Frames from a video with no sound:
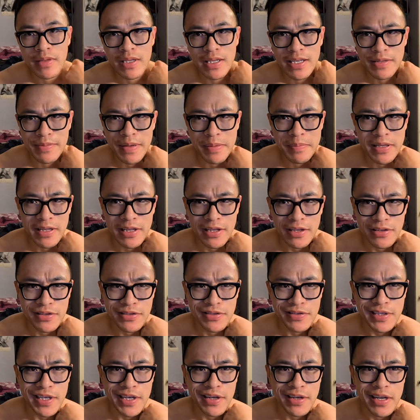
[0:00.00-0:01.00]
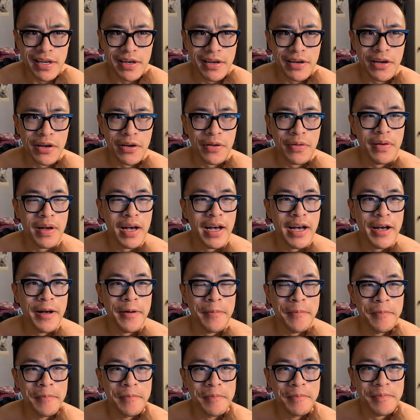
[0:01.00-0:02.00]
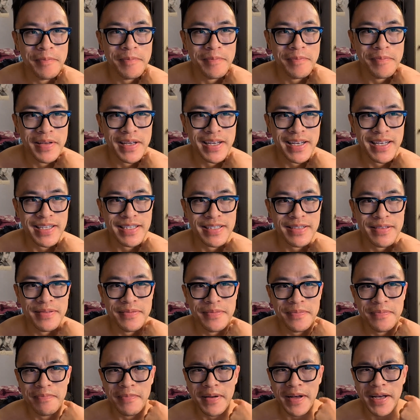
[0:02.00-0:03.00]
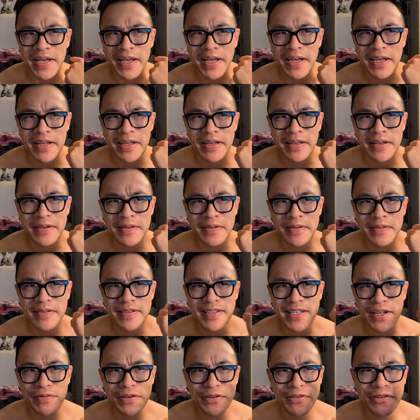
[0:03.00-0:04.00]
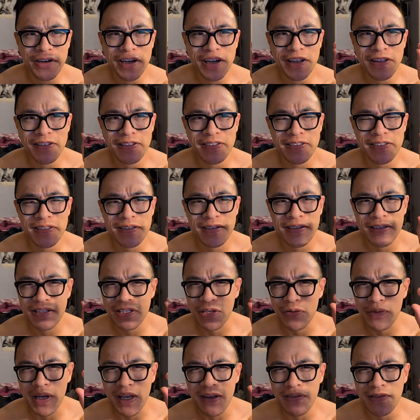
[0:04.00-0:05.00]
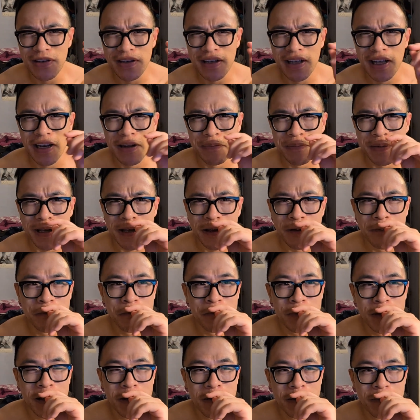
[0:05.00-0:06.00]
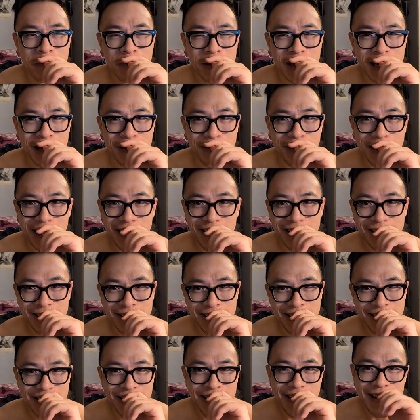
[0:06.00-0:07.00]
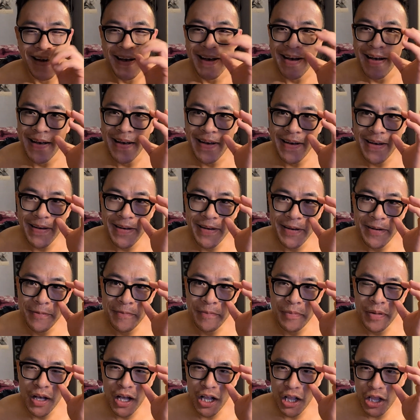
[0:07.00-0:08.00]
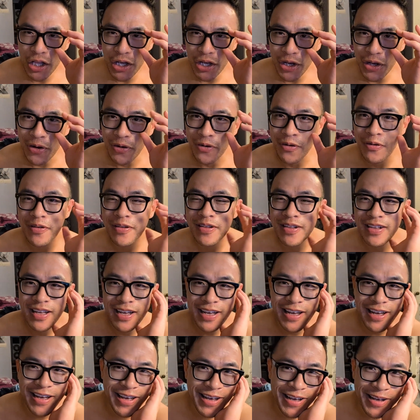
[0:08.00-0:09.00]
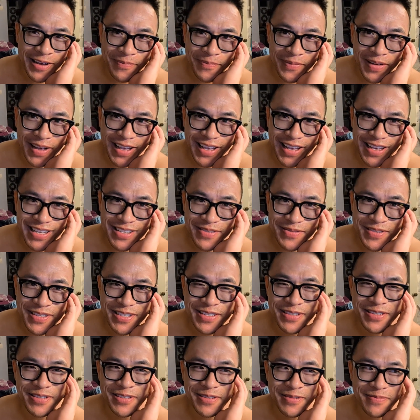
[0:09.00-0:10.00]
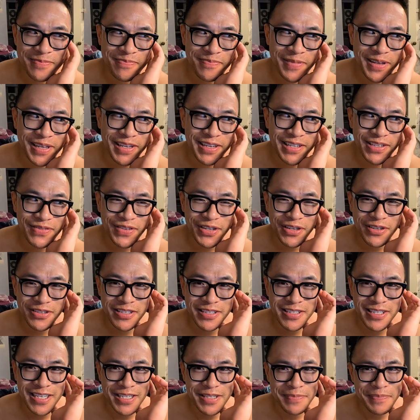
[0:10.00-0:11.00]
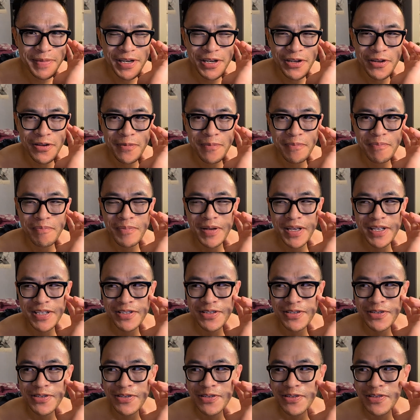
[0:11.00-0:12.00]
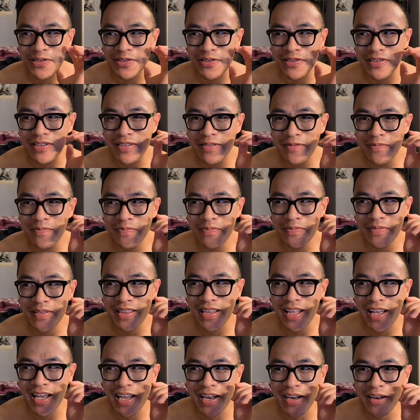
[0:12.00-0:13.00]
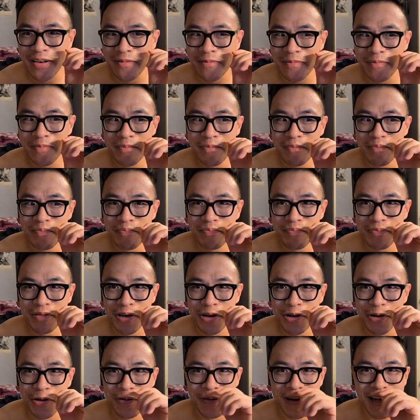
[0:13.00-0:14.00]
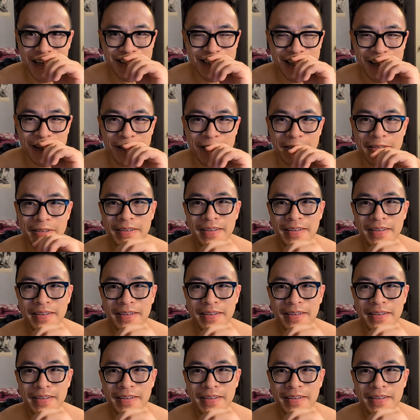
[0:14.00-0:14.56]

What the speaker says: this might be a little too loud. I don't know. Because my sound recording looks the waves are kind of big. But anyways, hello. I guess I'm just making this video to test my new Pixel 9 Pro XL.